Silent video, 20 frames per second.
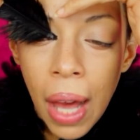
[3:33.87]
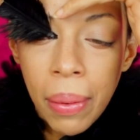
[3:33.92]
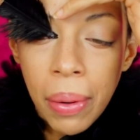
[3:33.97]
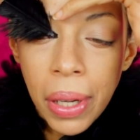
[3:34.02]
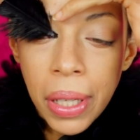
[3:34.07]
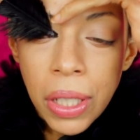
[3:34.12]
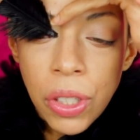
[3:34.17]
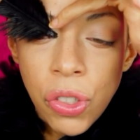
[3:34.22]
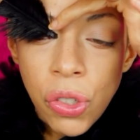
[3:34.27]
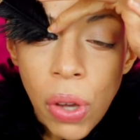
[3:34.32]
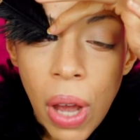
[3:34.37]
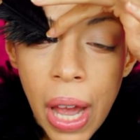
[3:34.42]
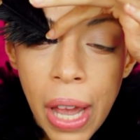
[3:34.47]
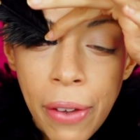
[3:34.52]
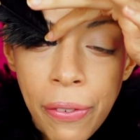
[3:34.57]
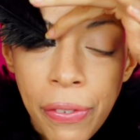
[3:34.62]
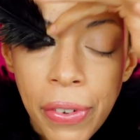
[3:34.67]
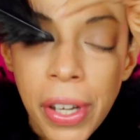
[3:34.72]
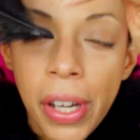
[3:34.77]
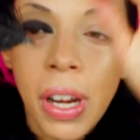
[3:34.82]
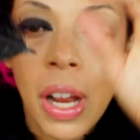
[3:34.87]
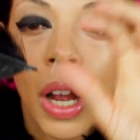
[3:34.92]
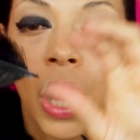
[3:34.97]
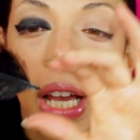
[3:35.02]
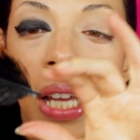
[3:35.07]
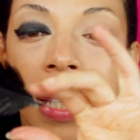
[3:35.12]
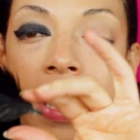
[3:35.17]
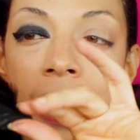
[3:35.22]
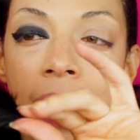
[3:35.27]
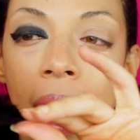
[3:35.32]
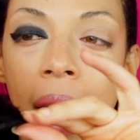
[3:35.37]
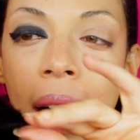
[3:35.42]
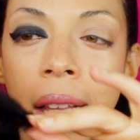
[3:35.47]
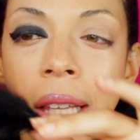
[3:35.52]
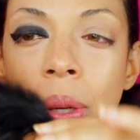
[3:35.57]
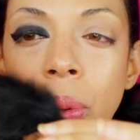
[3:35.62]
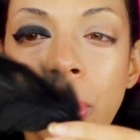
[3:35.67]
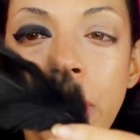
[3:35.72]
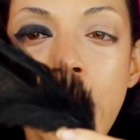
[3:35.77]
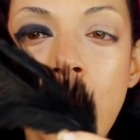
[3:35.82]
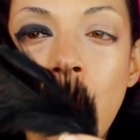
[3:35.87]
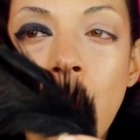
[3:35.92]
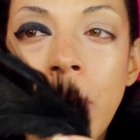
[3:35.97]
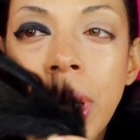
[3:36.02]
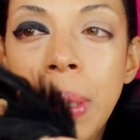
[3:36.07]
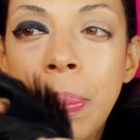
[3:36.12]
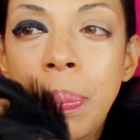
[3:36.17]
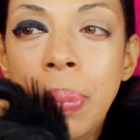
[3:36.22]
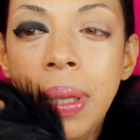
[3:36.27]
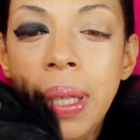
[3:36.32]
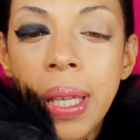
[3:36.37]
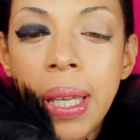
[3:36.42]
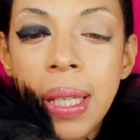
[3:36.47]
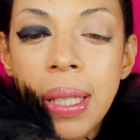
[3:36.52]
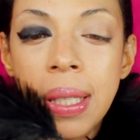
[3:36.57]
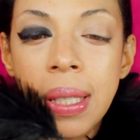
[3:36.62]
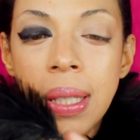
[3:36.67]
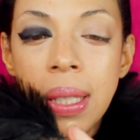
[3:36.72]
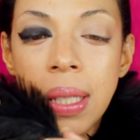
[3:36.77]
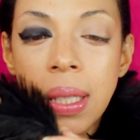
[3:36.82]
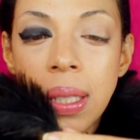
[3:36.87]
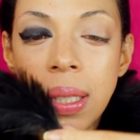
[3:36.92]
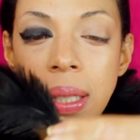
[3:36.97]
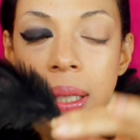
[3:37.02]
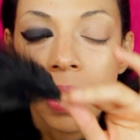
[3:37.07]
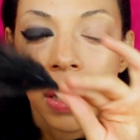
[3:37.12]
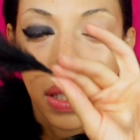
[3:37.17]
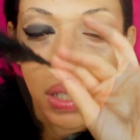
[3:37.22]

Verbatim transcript: I'm going to try and figure out exactly where I want to place this.